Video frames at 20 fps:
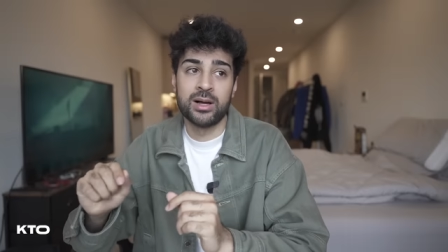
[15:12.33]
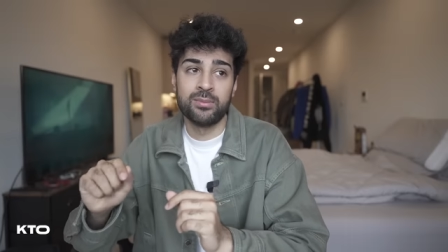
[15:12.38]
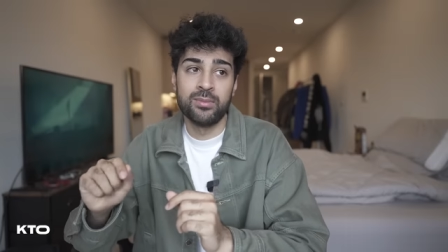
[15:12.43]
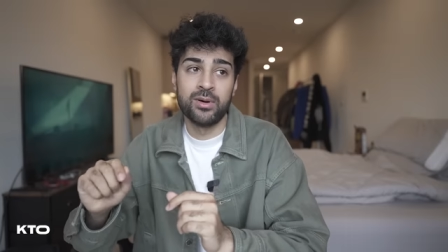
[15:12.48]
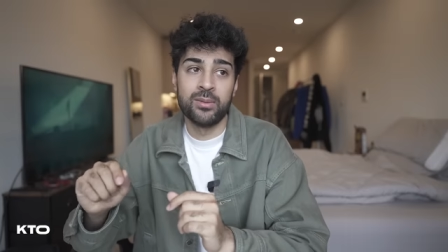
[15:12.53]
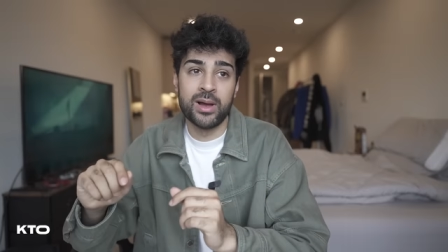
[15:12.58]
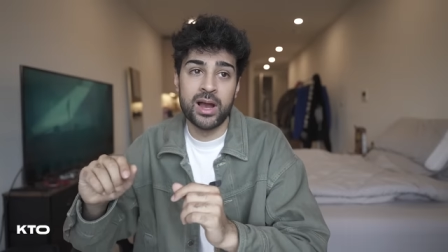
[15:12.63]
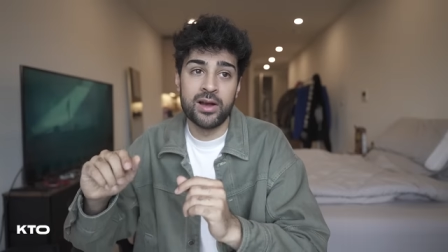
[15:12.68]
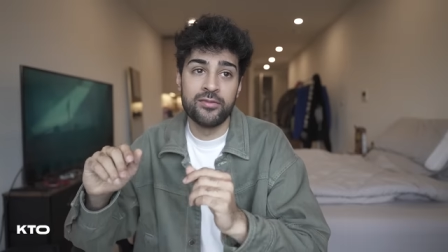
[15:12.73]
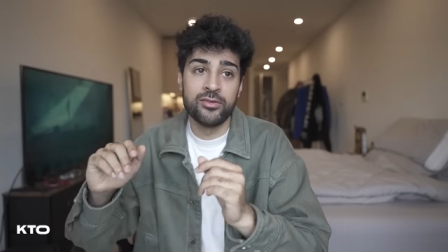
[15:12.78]

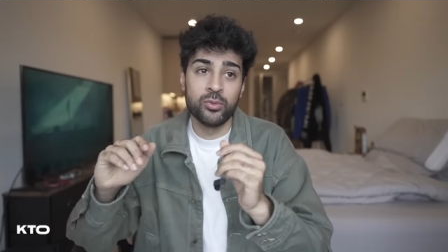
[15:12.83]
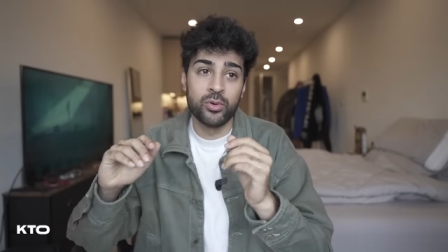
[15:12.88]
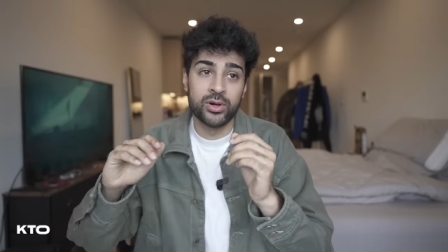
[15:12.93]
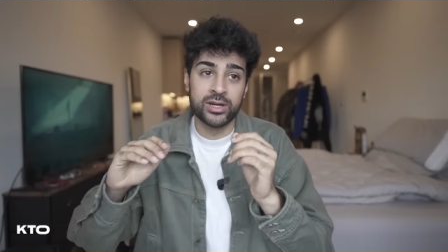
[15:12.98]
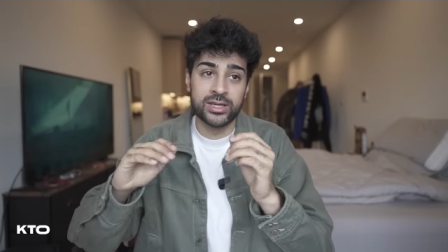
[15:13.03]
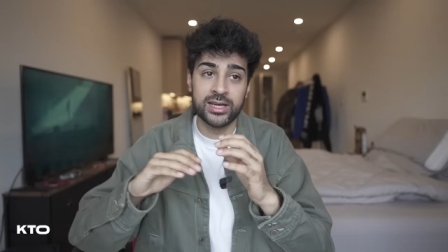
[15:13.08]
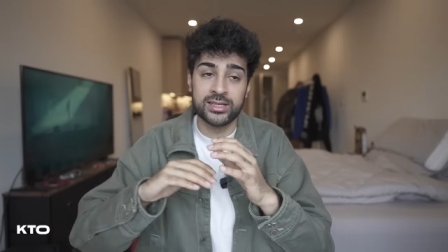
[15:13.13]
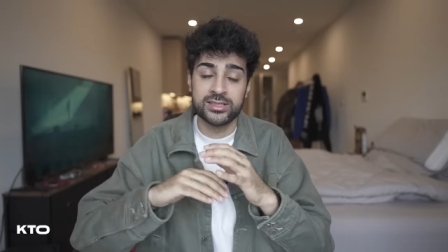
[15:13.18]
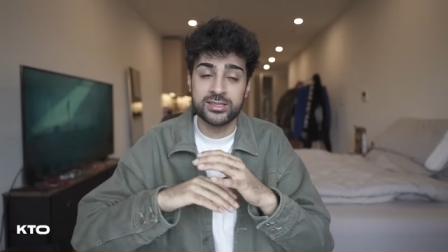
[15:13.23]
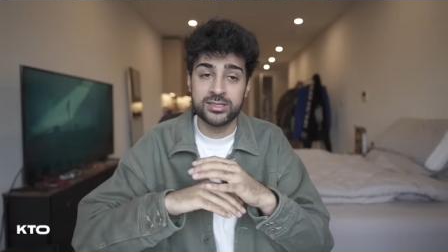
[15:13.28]
album,
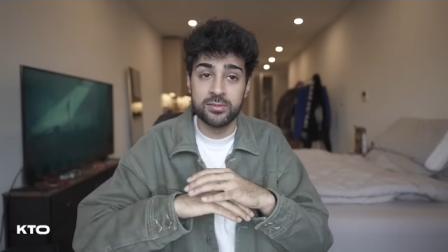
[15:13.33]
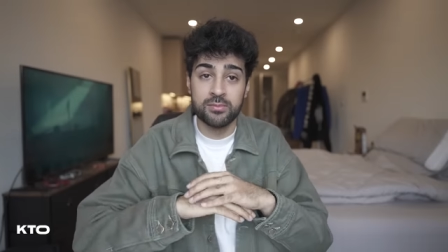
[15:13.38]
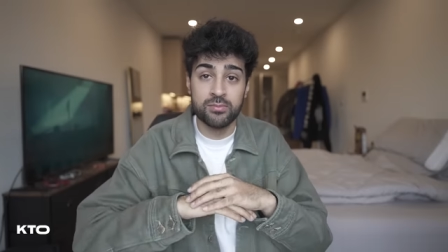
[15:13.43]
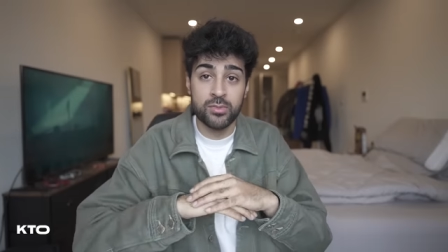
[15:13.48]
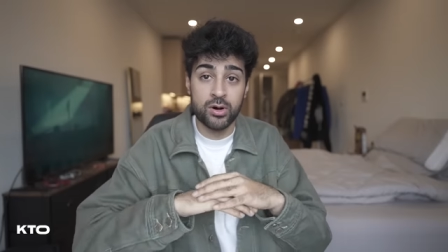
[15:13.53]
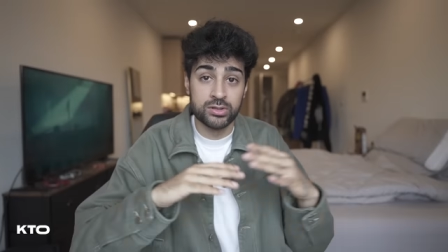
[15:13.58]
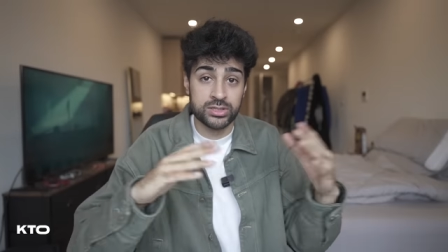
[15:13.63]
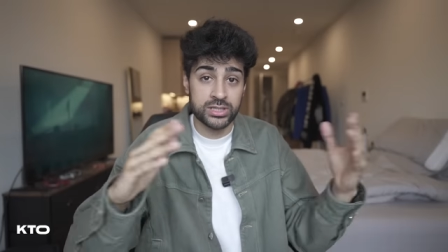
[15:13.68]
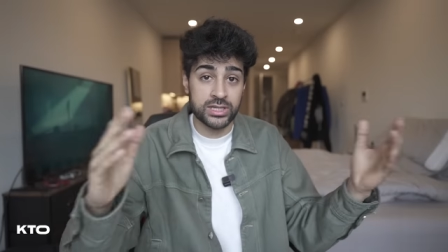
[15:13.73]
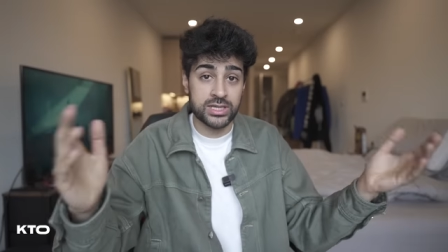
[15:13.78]
everyone gets the
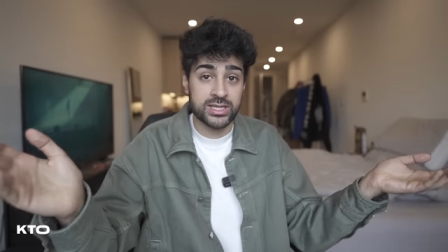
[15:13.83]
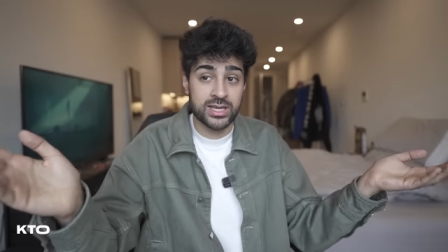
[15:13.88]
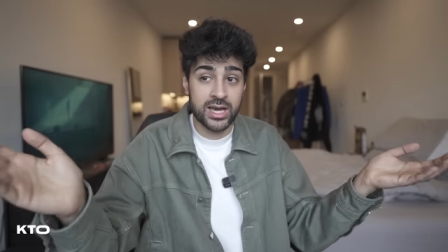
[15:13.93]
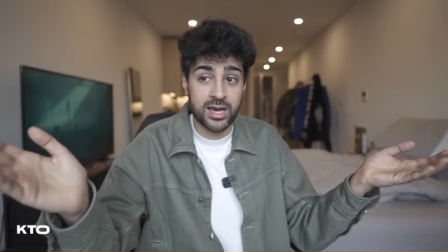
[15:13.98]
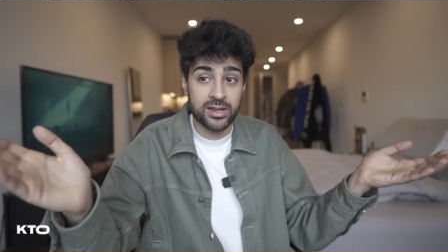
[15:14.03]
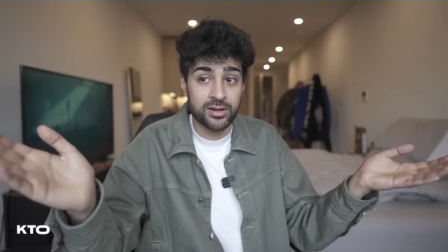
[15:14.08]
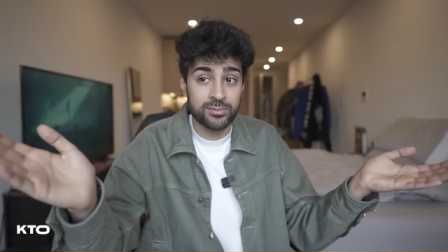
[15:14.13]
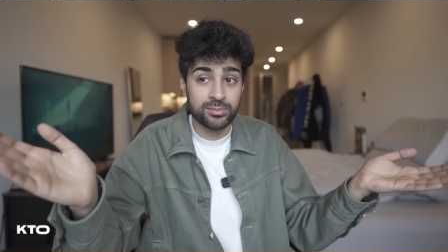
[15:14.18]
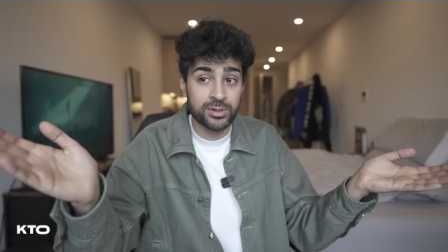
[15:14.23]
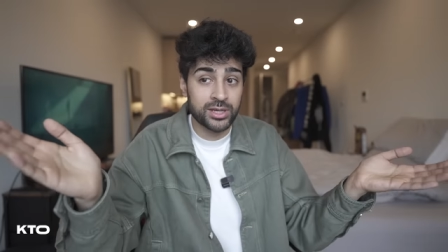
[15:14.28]
most excited
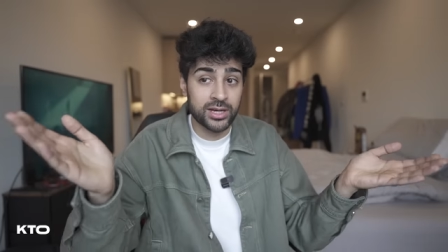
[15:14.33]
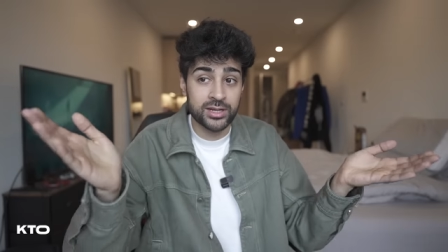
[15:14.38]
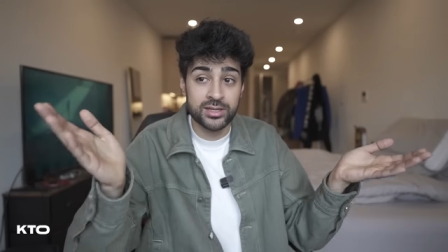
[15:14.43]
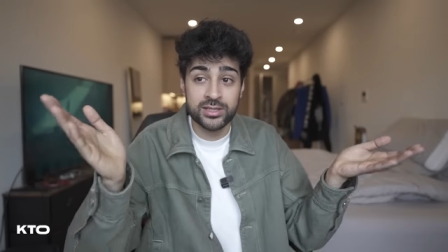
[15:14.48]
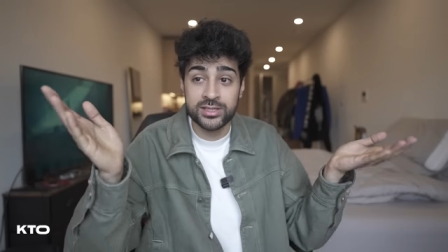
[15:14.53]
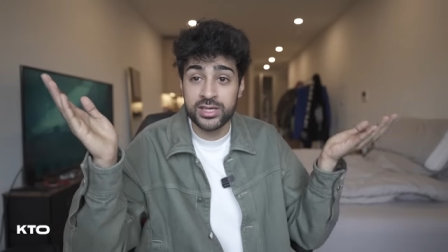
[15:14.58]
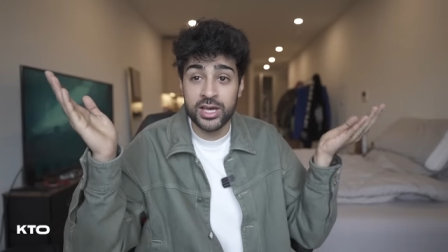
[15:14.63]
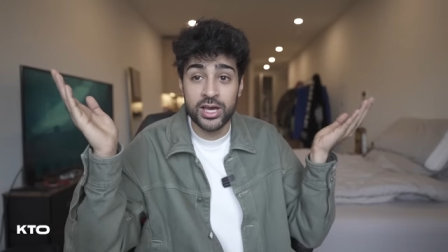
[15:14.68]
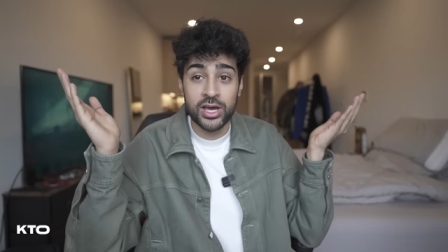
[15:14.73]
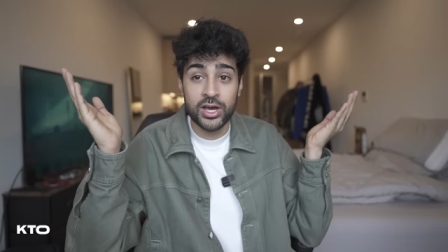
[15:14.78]
excited
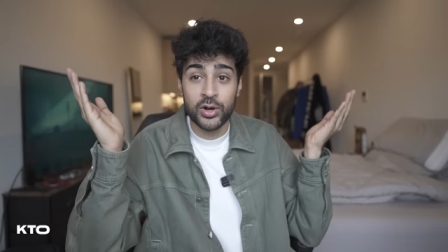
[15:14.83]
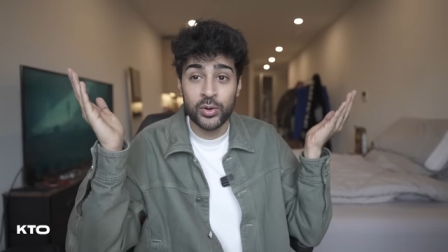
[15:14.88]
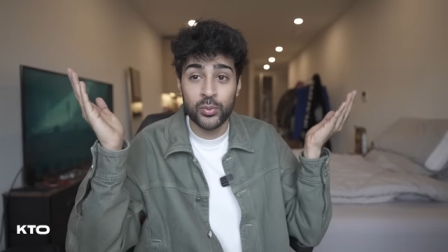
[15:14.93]
because